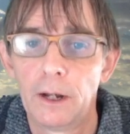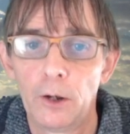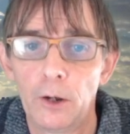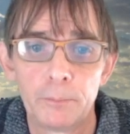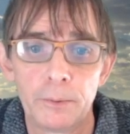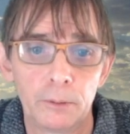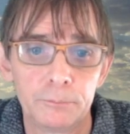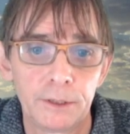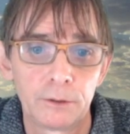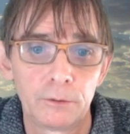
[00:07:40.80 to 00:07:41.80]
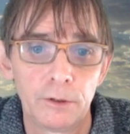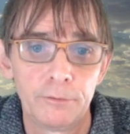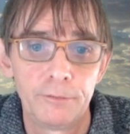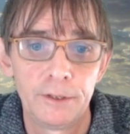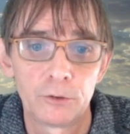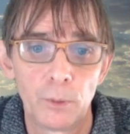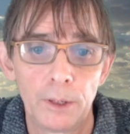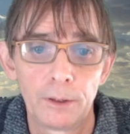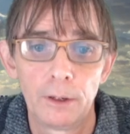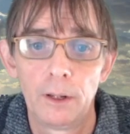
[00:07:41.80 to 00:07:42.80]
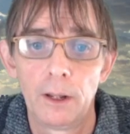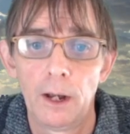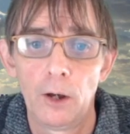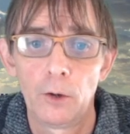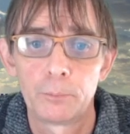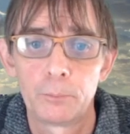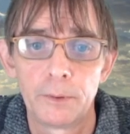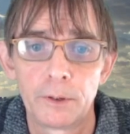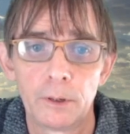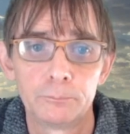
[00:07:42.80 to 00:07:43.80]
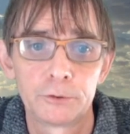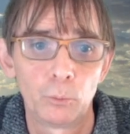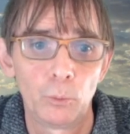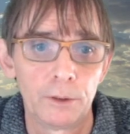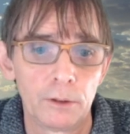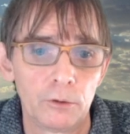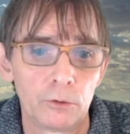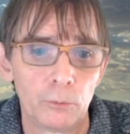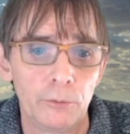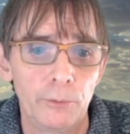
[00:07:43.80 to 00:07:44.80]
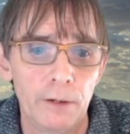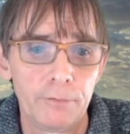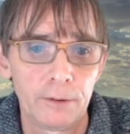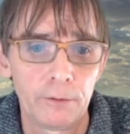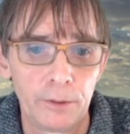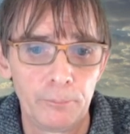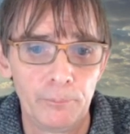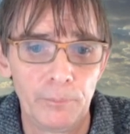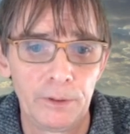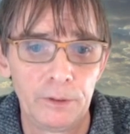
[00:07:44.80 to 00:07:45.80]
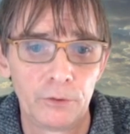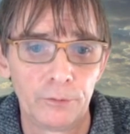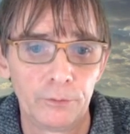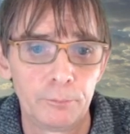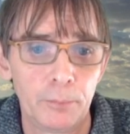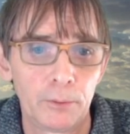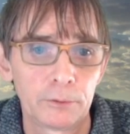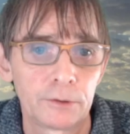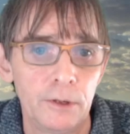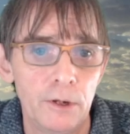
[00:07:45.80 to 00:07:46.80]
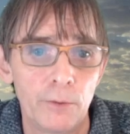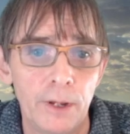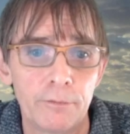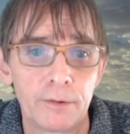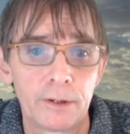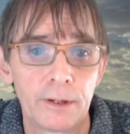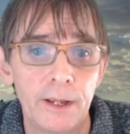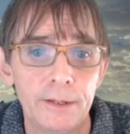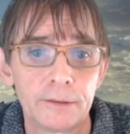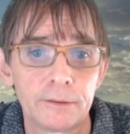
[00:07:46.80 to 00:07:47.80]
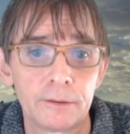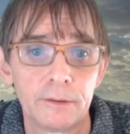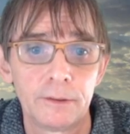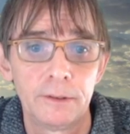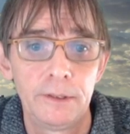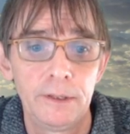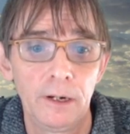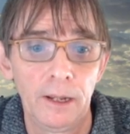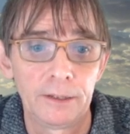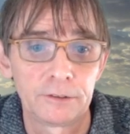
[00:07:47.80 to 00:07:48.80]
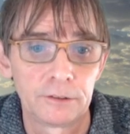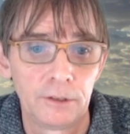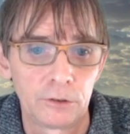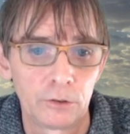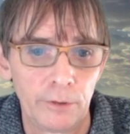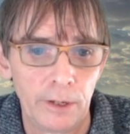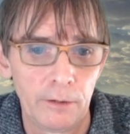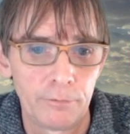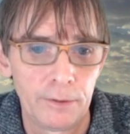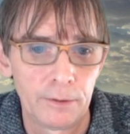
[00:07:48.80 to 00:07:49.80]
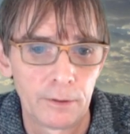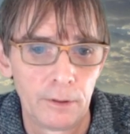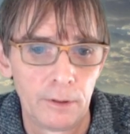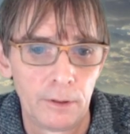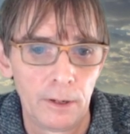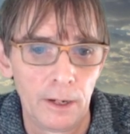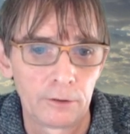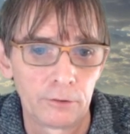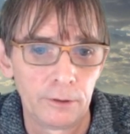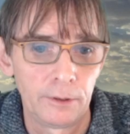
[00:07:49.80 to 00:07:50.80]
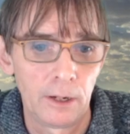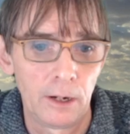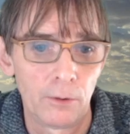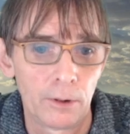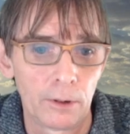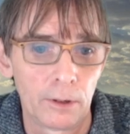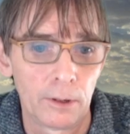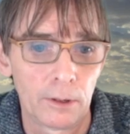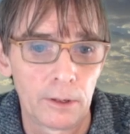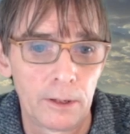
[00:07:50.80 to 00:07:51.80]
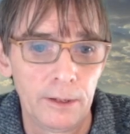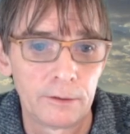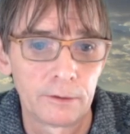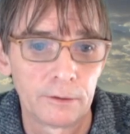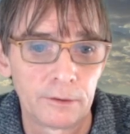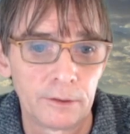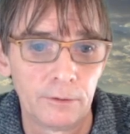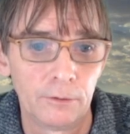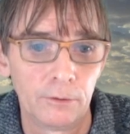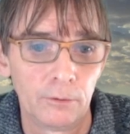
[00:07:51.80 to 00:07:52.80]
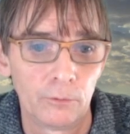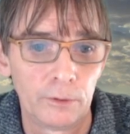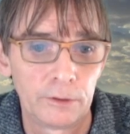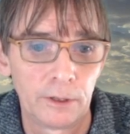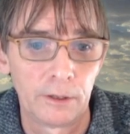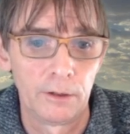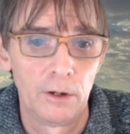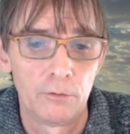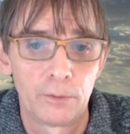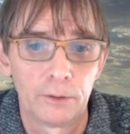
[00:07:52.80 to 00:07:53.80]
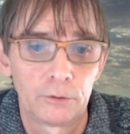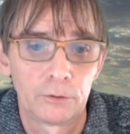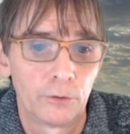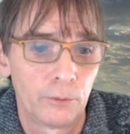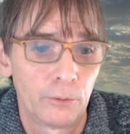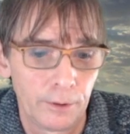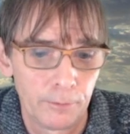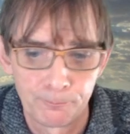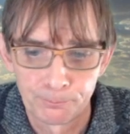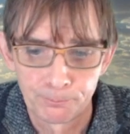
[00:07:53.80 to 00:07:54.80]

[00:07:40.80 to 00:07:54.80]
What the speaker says: output becomes 0. If D is 1, output becomes 1. So what do we have here? We draw this box. We have a gated D latch. So we have here actually our gate signal, which I forgot to draw here.